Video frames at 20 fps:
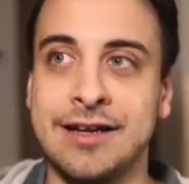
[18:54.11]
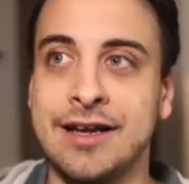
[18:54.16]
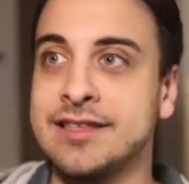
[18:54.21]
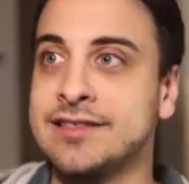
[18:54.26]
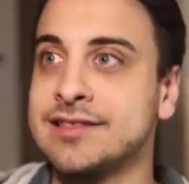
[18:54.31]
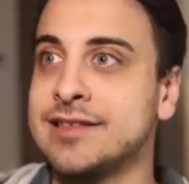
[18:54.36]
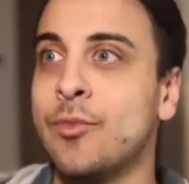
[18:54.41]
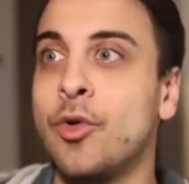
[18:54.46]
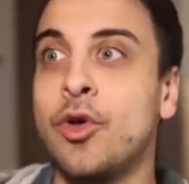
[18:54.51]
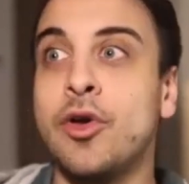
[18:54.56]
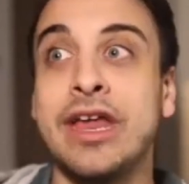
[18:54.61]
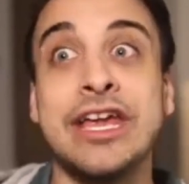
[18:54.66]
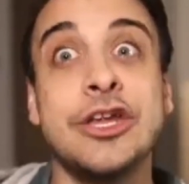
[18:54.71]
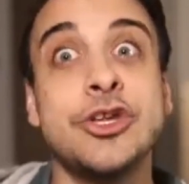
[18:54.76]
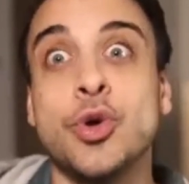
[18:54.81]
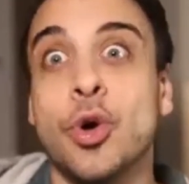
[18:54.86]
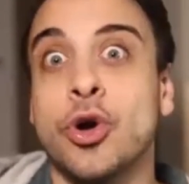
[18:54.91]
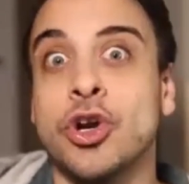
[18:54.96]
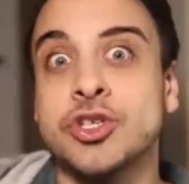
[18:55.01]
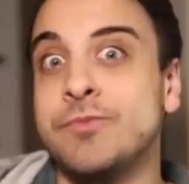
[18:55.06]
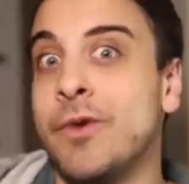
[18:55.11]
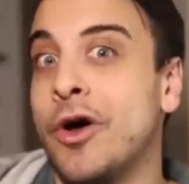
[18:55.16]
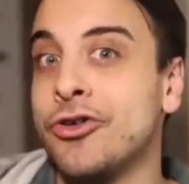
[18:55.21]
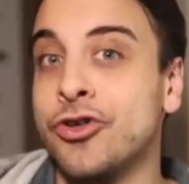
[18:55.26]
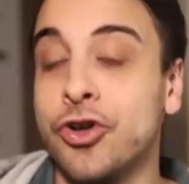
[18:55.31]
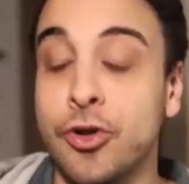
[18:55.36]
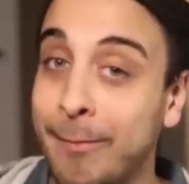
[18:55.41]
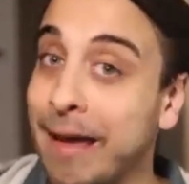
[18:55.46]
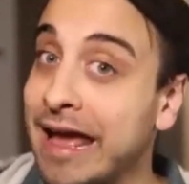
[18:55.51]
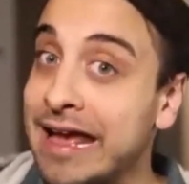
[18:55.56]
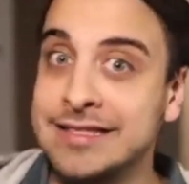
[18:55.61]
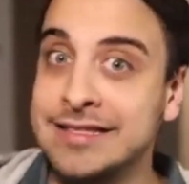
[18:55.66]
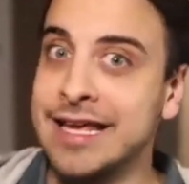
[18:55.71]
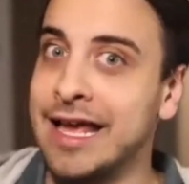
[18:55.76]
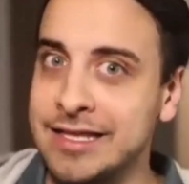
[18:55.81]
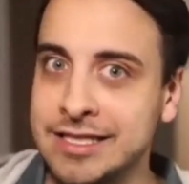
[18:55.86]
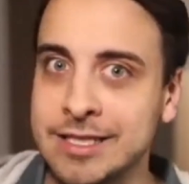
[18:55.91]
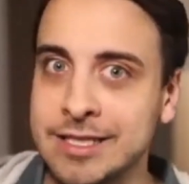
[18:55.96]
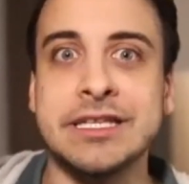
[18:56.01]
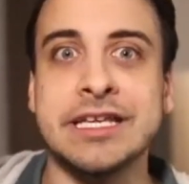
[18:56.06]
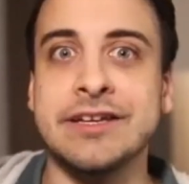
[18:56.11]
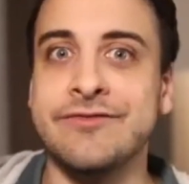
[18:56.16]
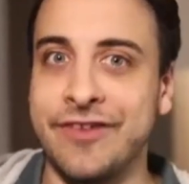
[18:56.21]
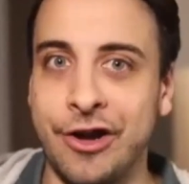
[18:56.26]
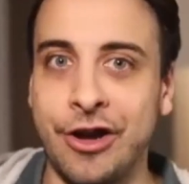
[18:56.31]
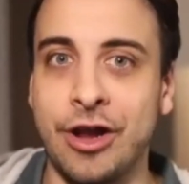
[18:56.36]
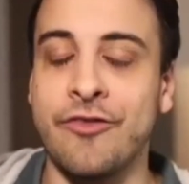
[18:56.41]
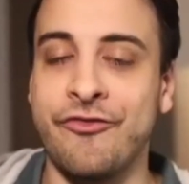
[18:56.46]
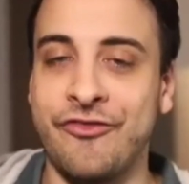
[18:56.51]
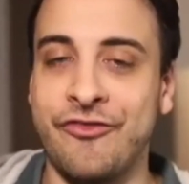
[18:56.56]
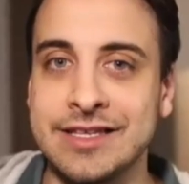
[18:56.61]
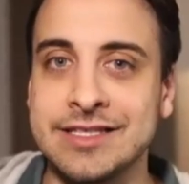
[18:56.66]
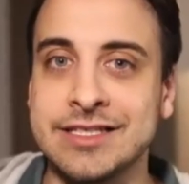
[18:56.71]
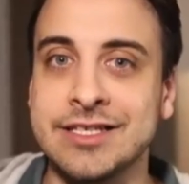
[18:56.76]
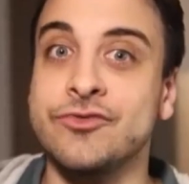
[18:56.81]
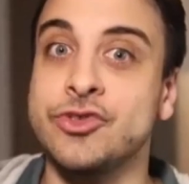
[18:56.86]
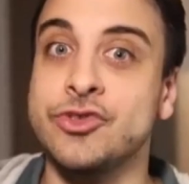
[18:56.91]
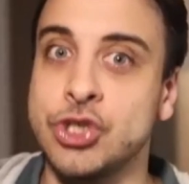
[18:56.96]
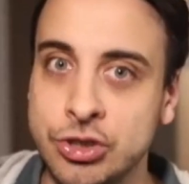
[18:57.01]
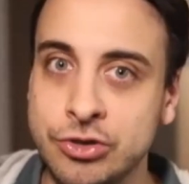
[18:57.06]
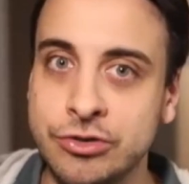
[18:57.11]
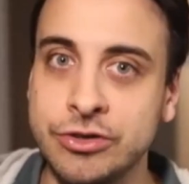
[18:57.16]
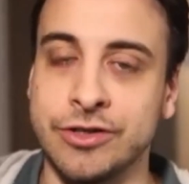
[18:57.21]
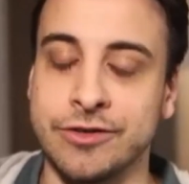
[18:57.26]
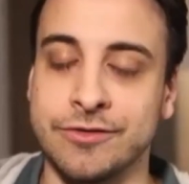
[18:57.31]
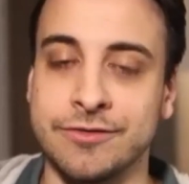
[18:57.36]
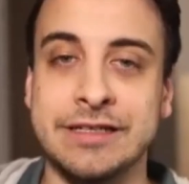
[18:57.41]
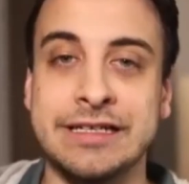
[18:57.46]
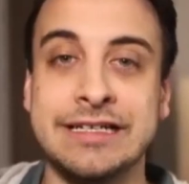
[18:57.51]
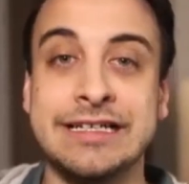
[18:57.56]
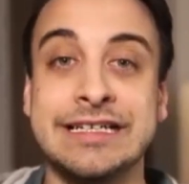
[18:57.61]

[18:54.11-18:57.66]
Someone in your small group may say something very offensive to you.